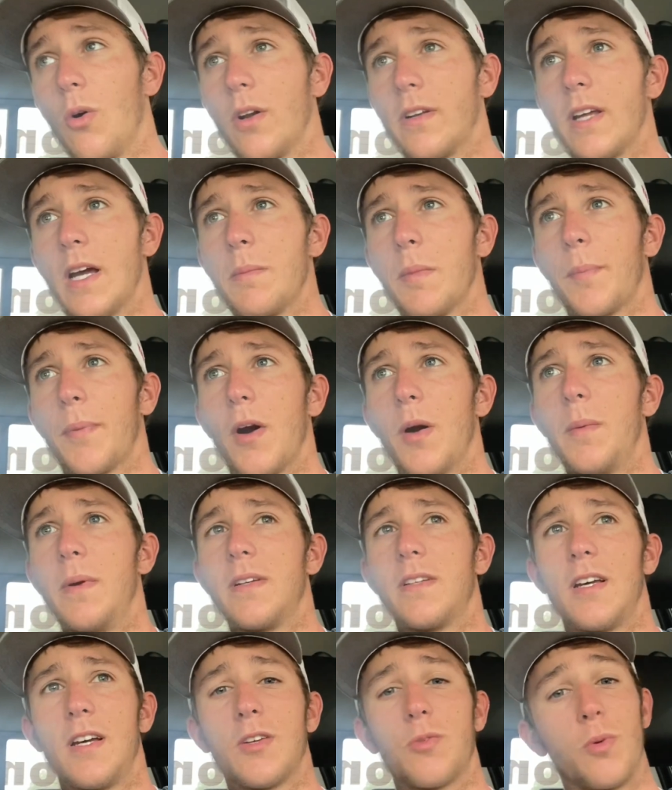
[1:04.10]
to take a permit
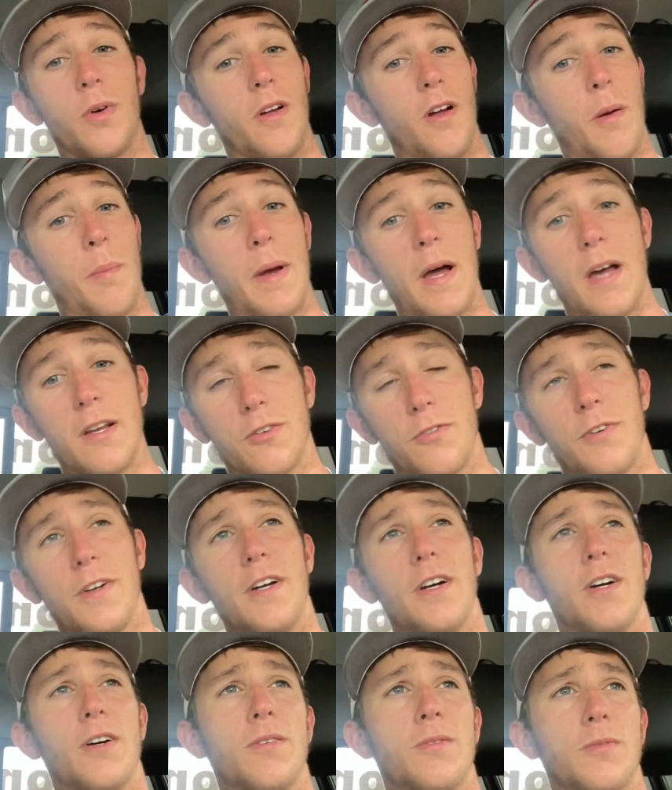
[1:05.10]
test, whether I pass or
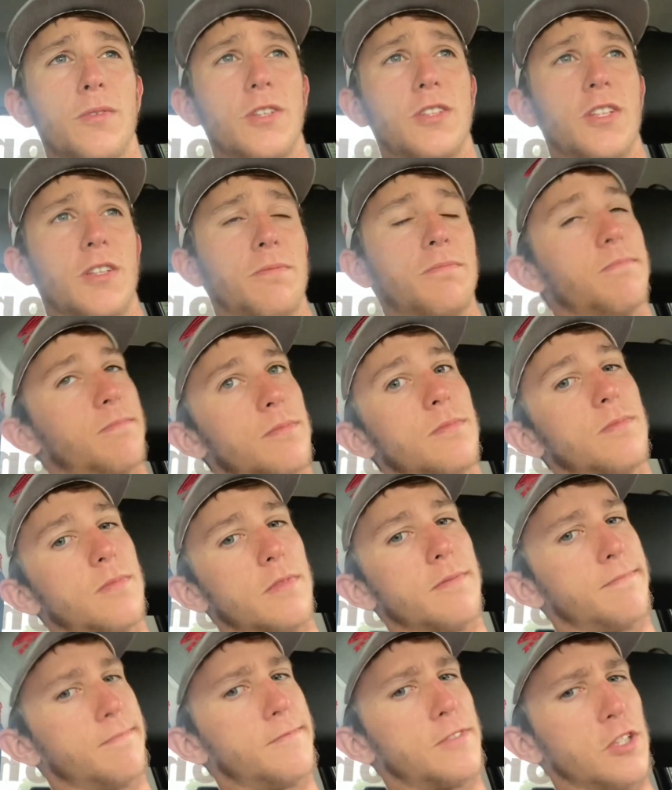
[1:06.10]
fail, which I
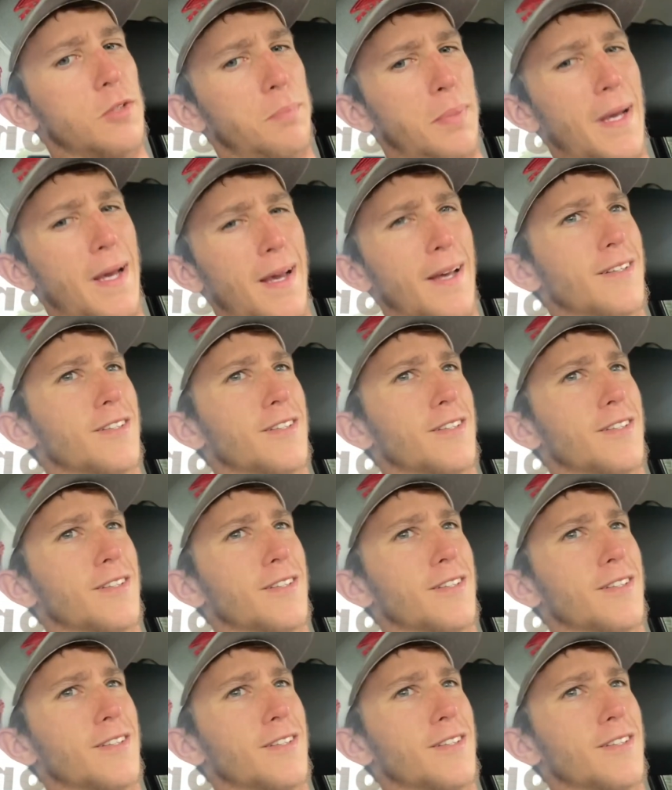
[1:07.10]
should pass.